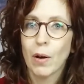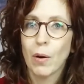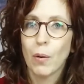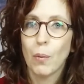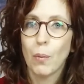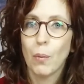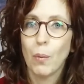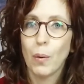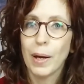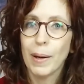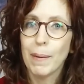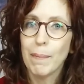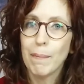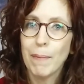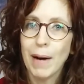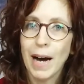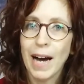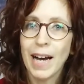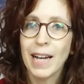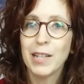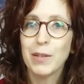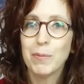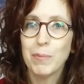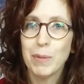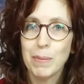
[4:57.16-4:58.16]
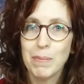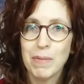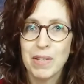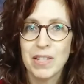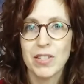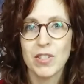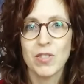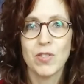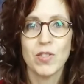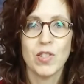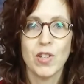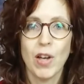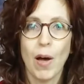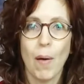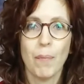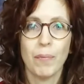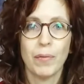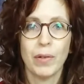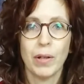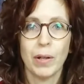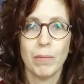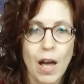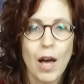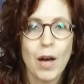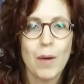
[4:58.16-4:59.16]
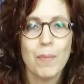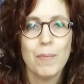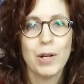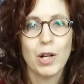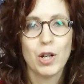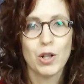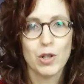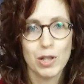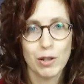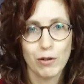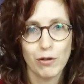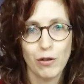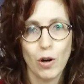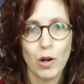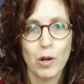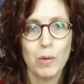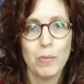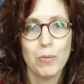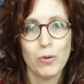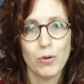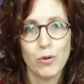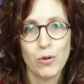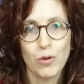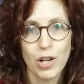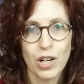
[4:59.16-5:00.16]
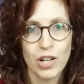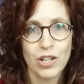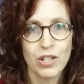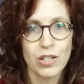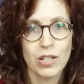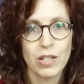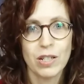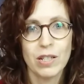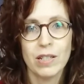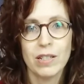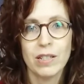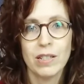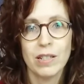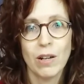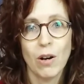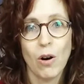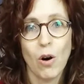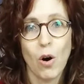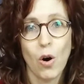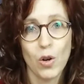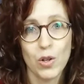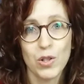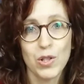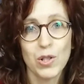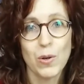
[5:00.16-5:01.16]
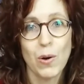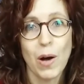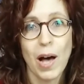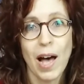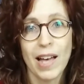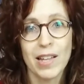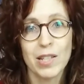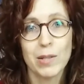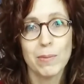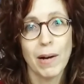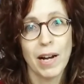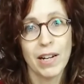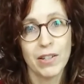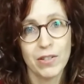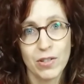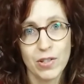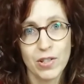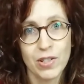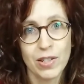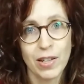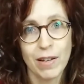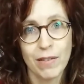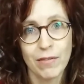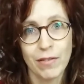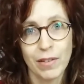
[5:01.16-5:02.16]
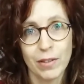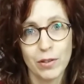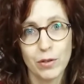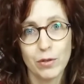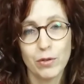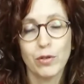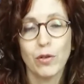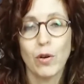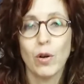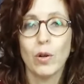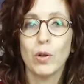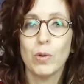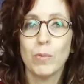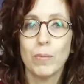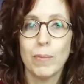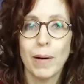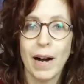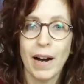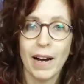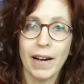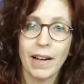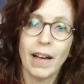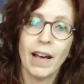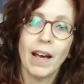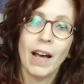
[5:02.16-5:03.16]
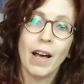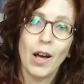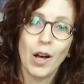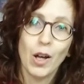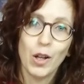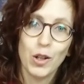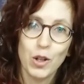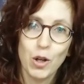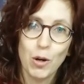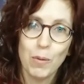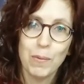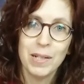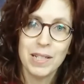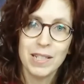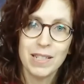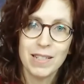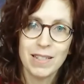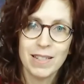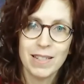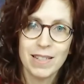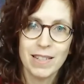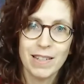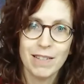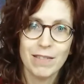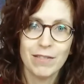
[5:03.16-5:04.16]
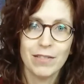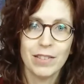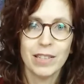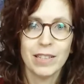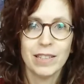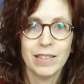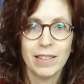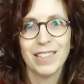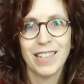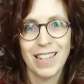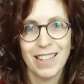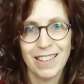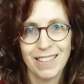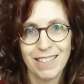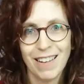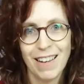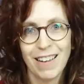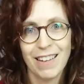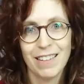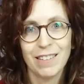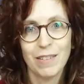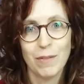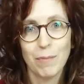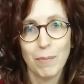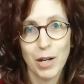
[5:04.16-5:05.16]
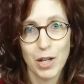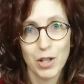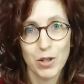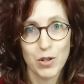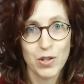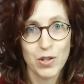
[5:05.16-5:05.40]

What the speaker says: we might be missing something, because the following progression also has minor 7 followed by dominant 7 and then major